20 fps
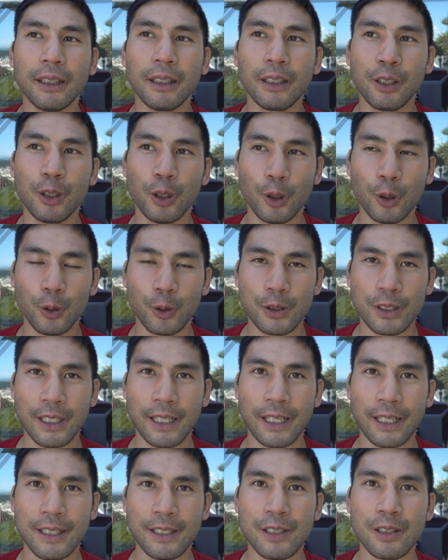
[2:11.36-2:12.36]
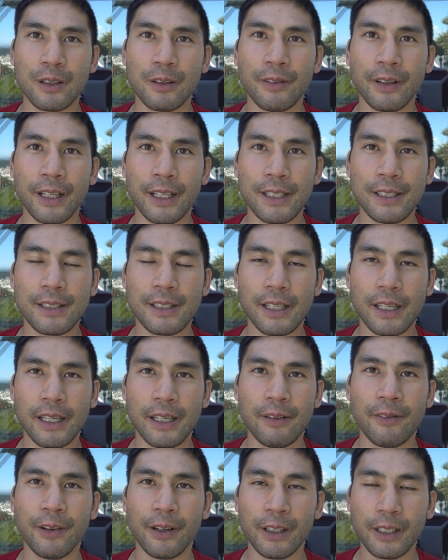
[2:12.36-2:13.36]
goes and surveys
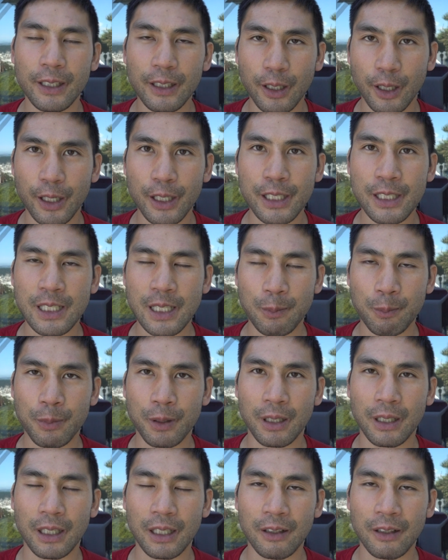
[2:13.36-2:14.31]
a fairly large number